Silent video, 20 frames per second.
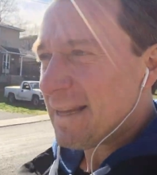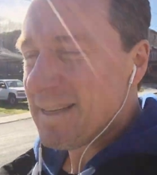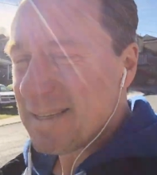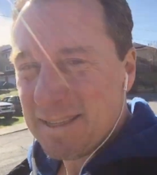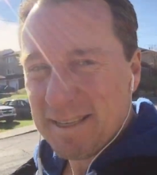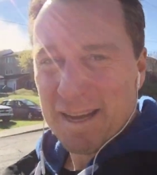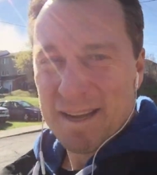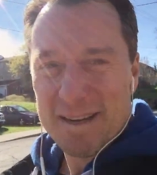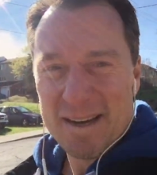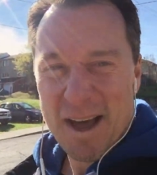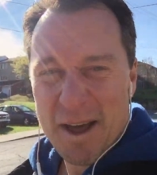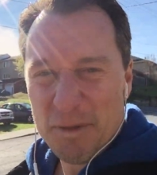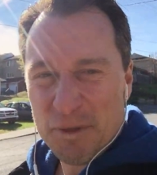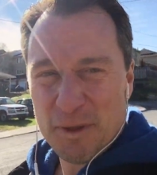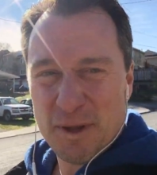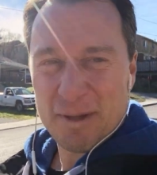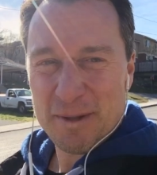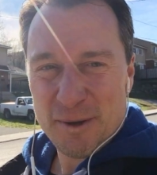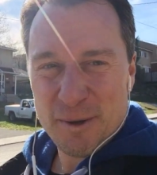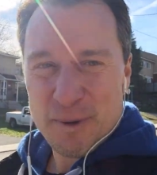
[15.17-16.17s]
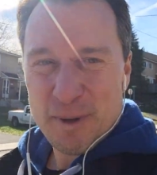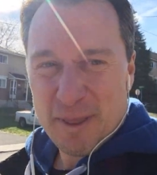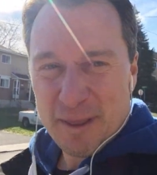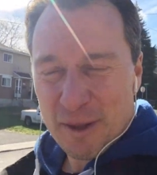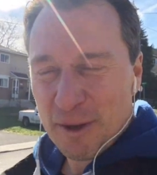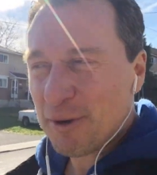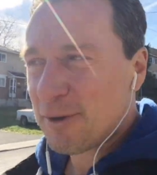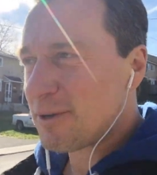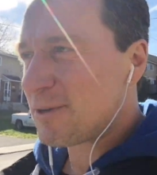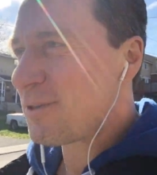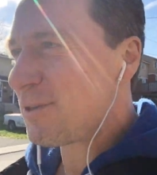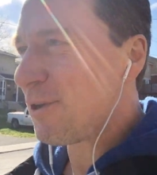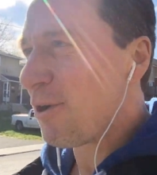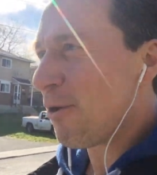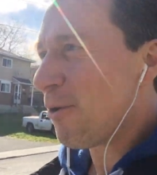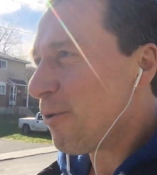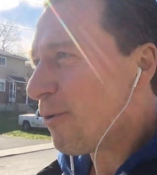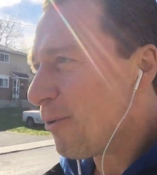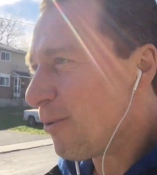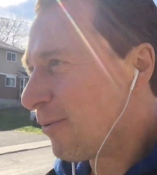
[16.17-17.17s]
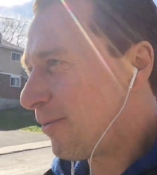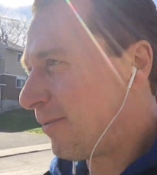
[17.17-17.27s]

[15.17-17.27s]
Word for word: it's got nothing to do with looks, yo.